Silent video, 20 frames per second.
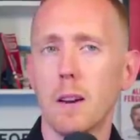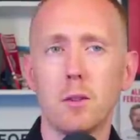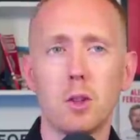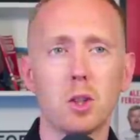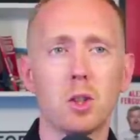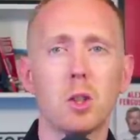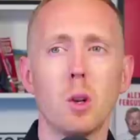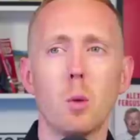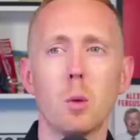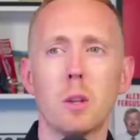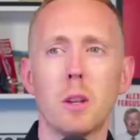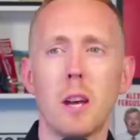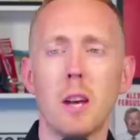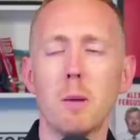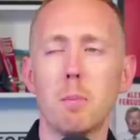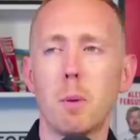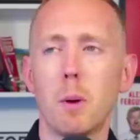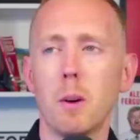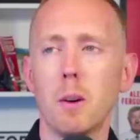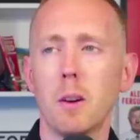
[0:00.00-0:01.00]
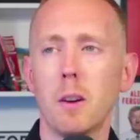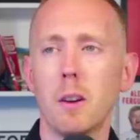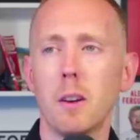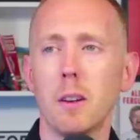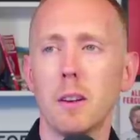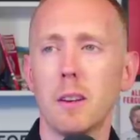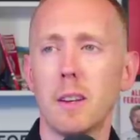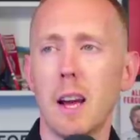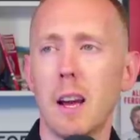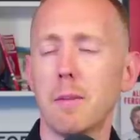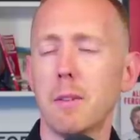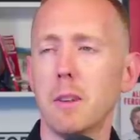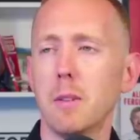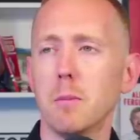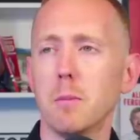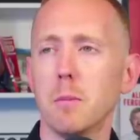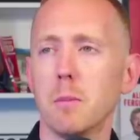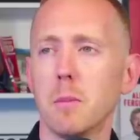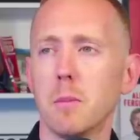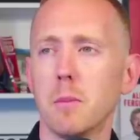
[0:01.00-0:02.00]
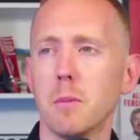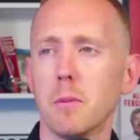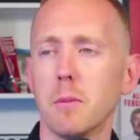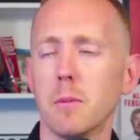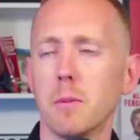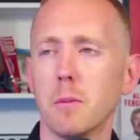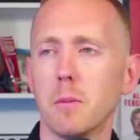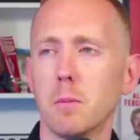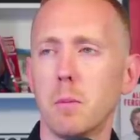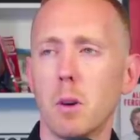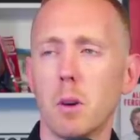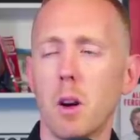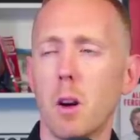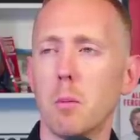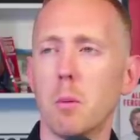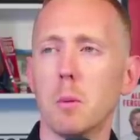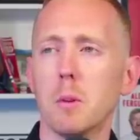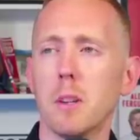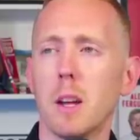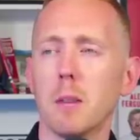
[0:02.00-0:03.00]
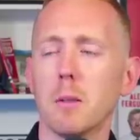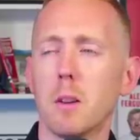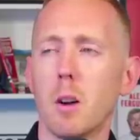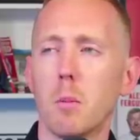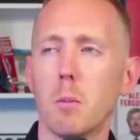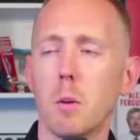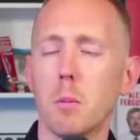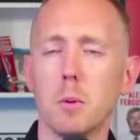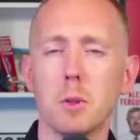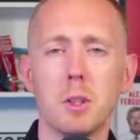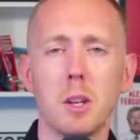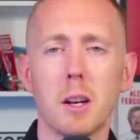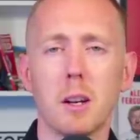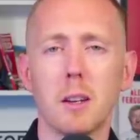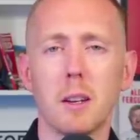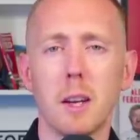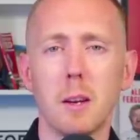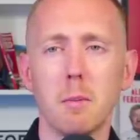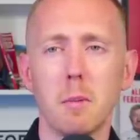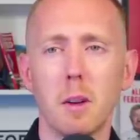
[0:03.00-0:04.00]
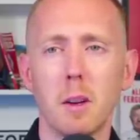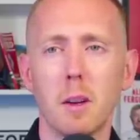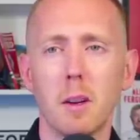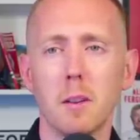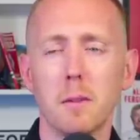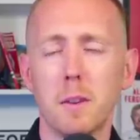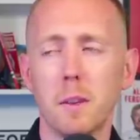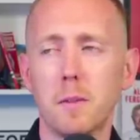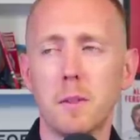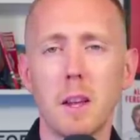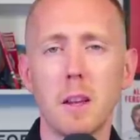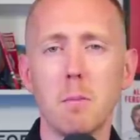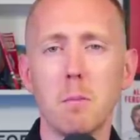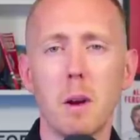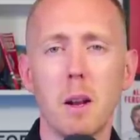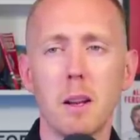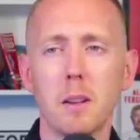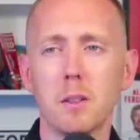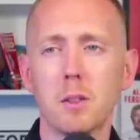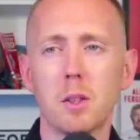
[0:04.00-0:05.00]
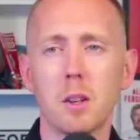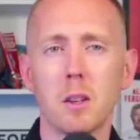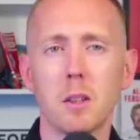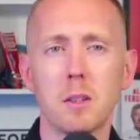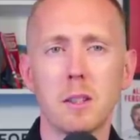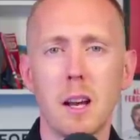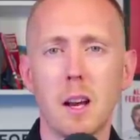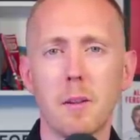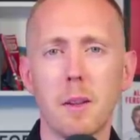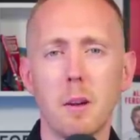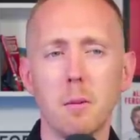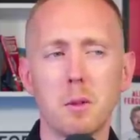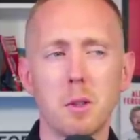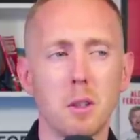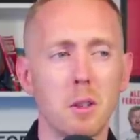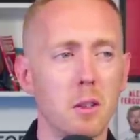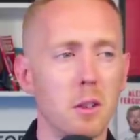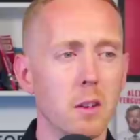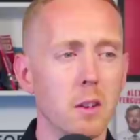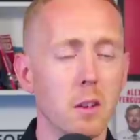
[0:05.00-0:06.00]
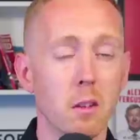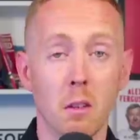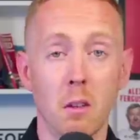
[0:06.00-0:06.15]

They've just sold a keeper. Gavin, I can't remember name, can't remember his second name. 15 million to Southampton.